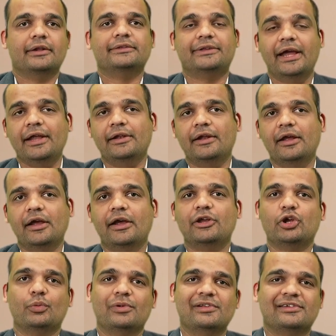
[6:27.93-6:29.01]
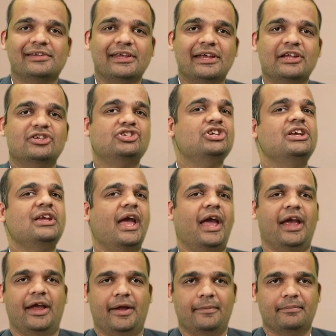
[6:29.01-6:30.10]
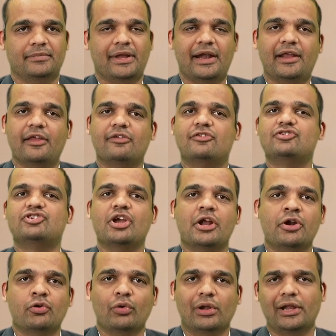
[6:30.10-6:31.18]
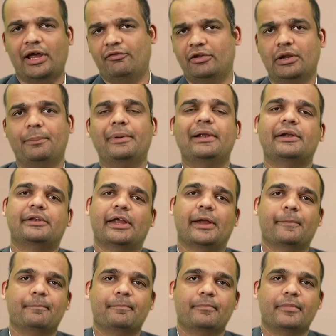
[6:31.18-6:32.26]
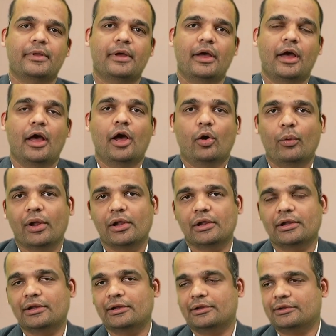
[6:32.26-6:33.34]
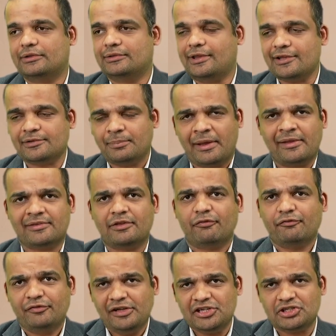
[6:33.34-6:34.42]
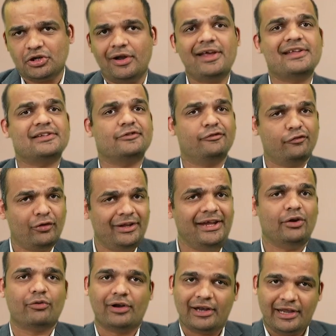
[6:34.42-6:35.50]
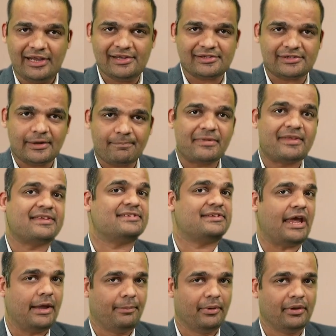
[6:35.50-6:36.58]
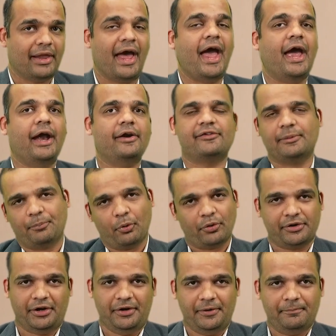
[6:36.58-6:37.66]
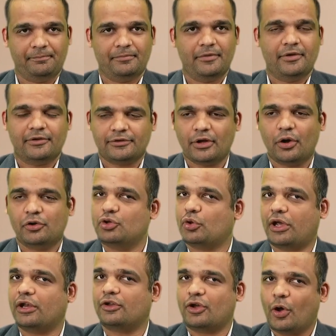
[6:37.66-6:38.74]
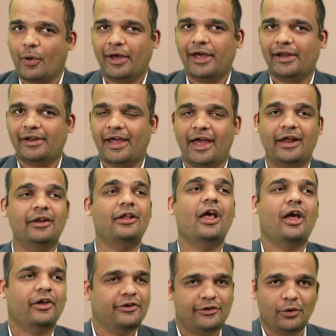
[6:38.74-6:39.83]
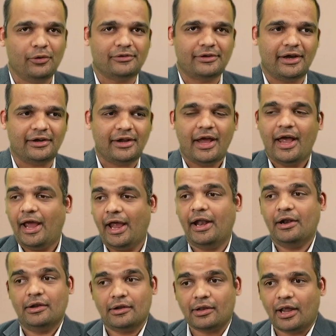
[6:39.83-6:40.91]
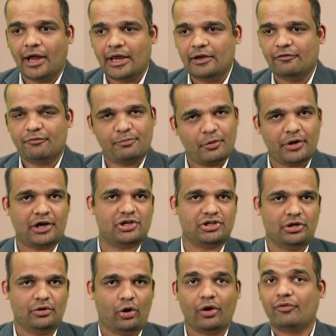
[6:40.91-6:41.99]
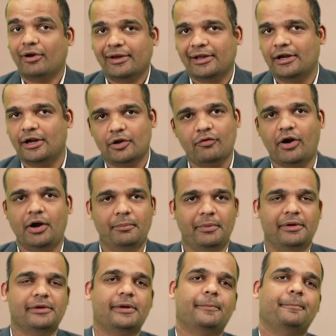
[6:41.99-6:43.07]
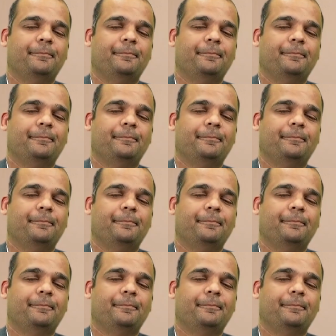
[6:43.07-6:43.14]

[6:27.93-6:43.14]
Then you will see GA, that is general availability. Well, this means the feature is fully released, stable, and supported. So you can go ahead and use it in live production or critical environment.